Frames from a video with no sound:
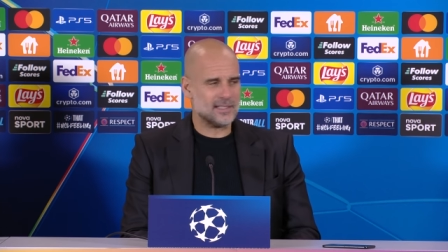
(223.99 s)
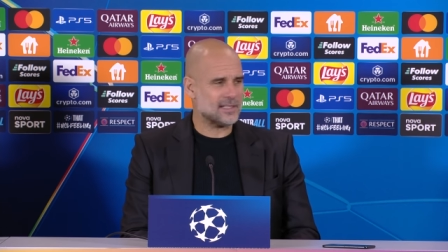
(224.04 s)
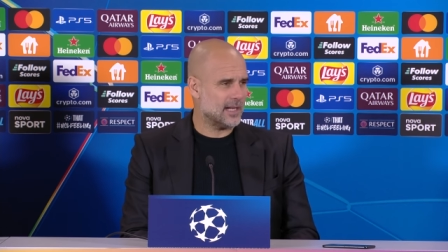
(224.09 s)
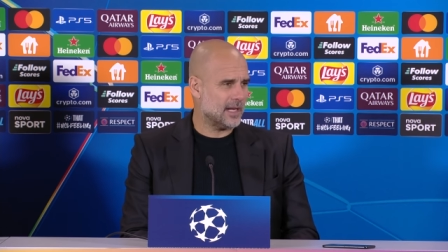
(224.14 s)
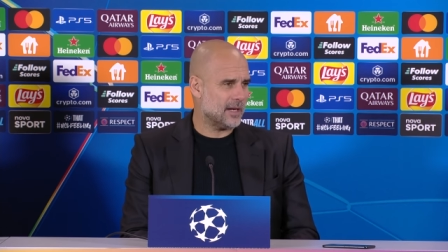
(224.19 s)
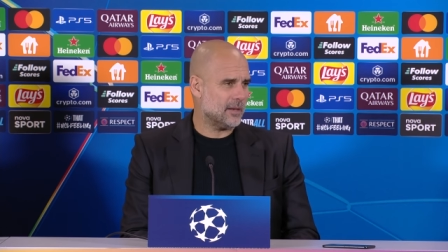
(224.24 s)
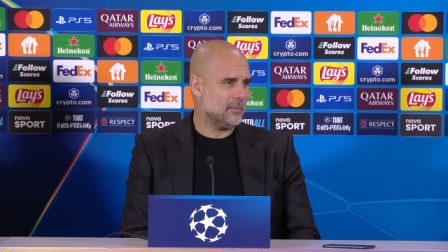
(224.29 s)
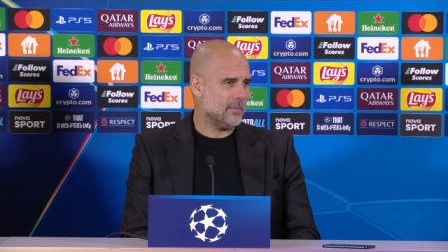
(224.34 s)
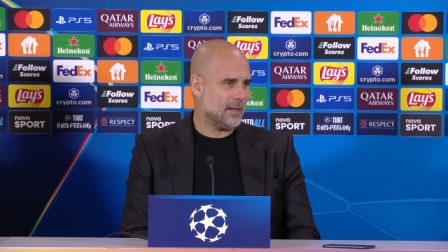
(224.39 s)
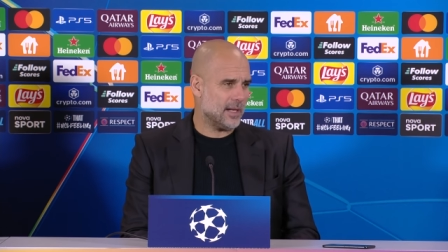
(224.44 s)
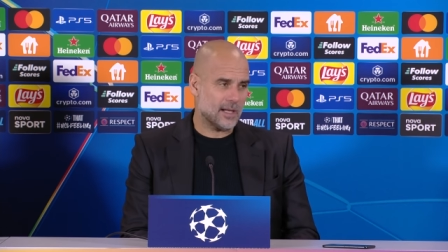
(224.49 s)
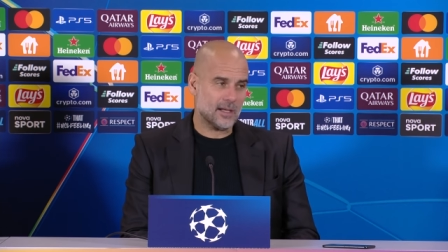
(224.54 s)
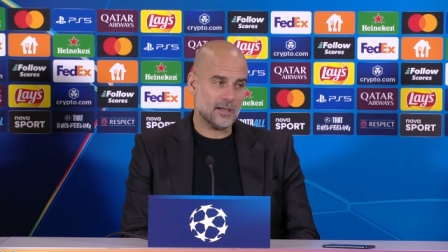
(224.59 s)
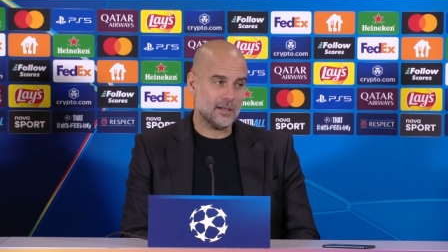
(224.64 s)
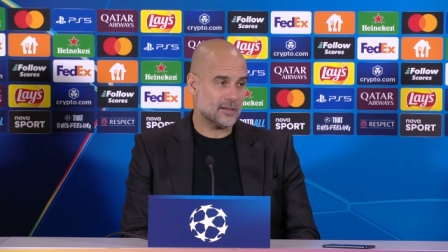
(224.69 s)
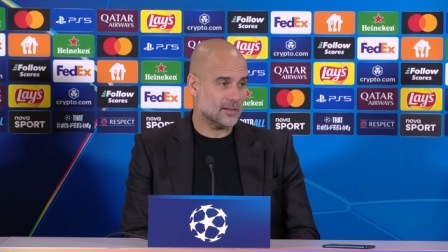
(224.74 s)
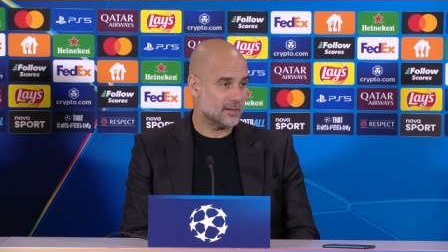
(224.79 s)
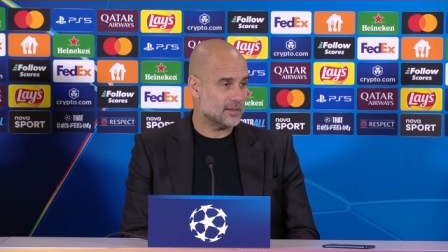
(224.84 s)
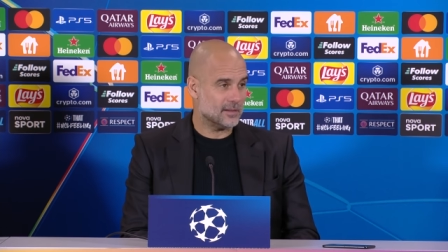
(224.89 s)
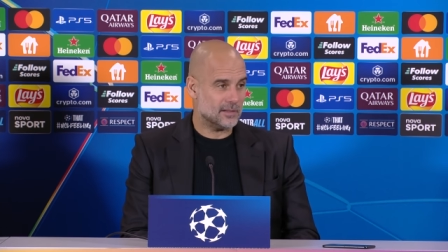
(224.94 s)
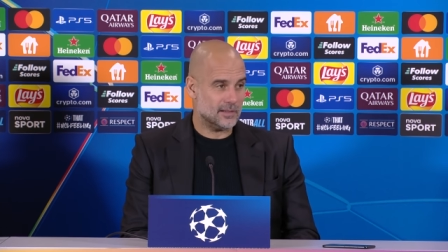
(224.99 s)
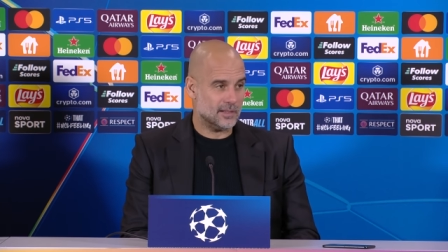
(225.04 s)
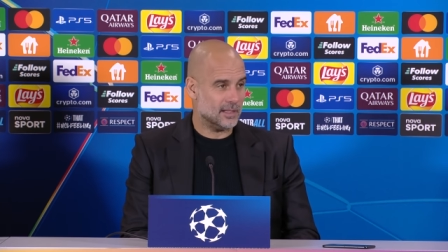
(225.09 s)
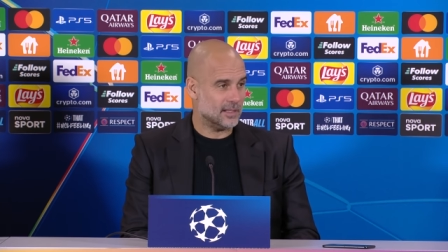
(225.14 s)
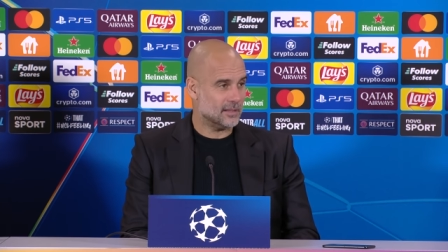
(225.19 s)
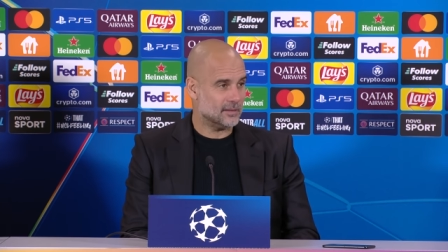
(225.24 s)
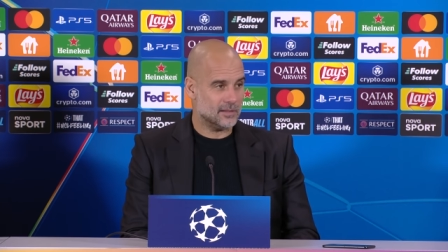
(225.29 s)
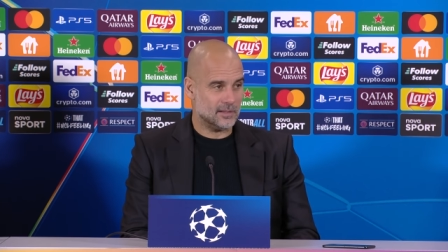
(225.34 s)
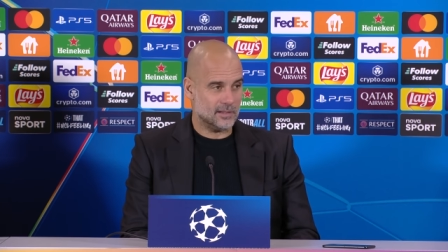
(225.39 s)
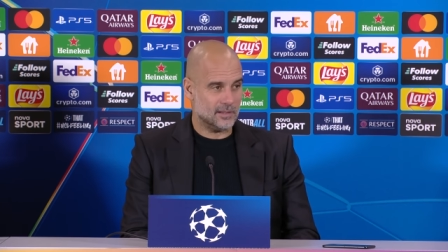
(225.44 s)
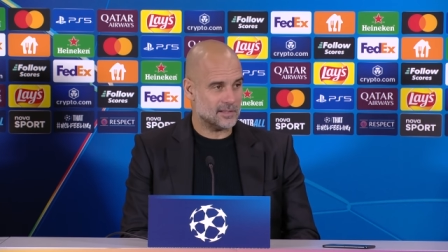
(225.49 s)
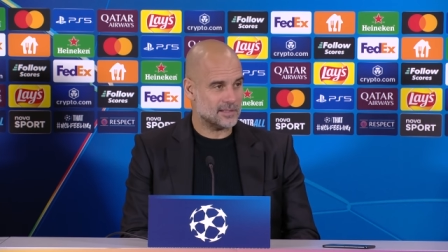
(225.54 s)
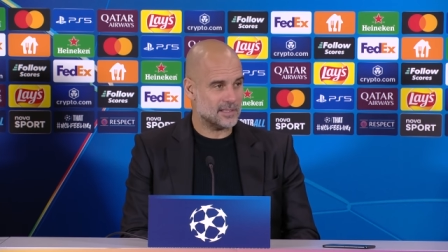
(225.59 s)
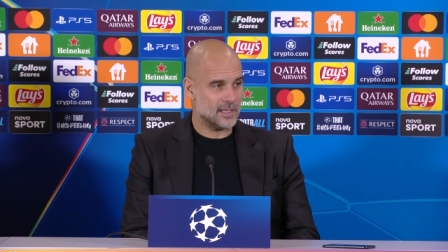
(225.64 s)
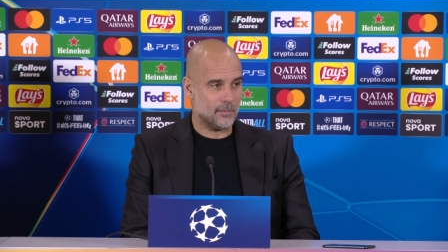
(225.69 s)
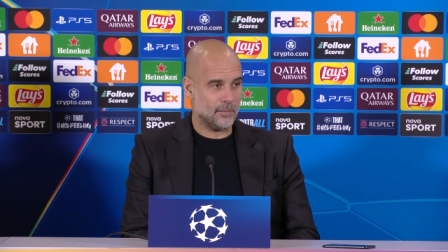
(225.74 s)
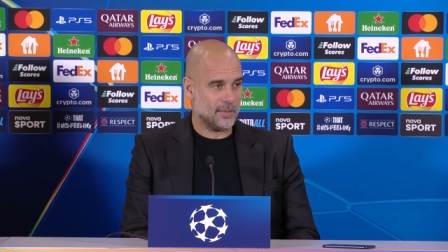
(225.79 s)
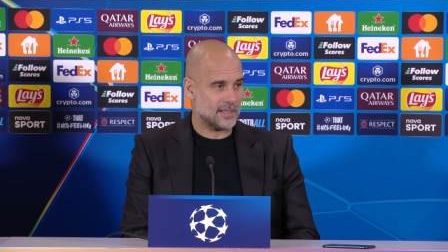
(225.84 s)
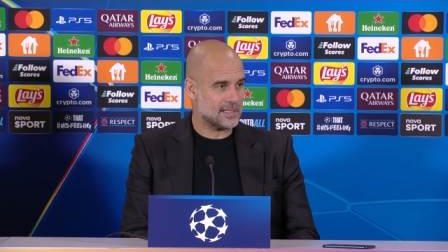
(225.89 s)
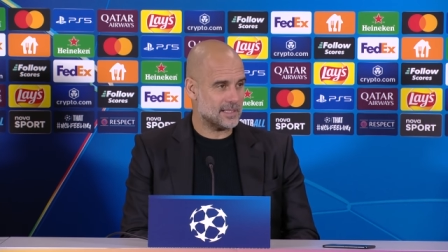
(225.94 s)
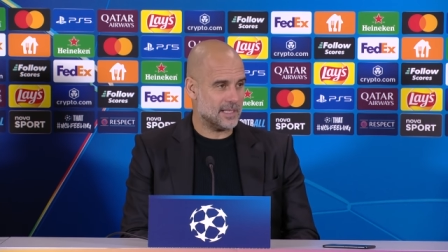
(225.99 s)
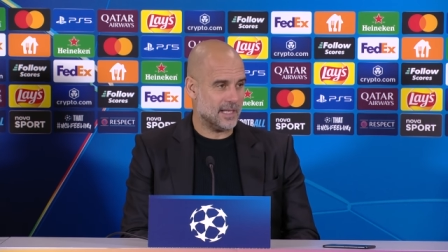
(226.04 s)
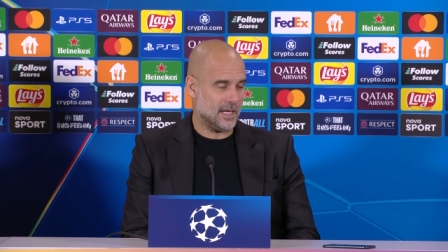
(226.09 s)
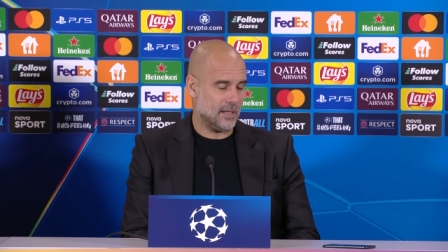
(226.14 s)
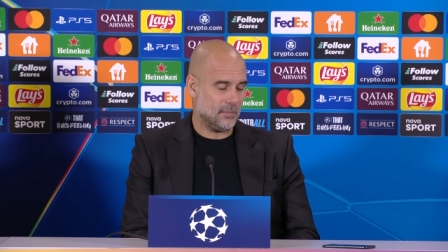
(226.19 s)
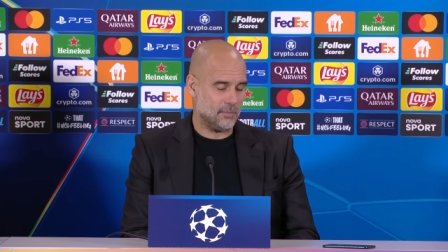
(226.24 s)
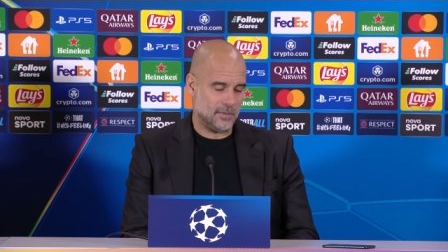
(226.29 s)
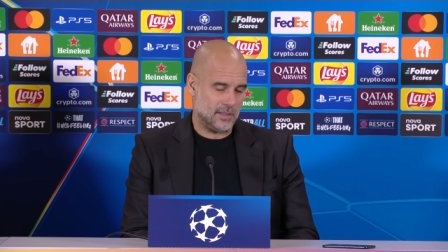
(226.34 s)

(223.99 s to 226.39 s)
getting better and step by step.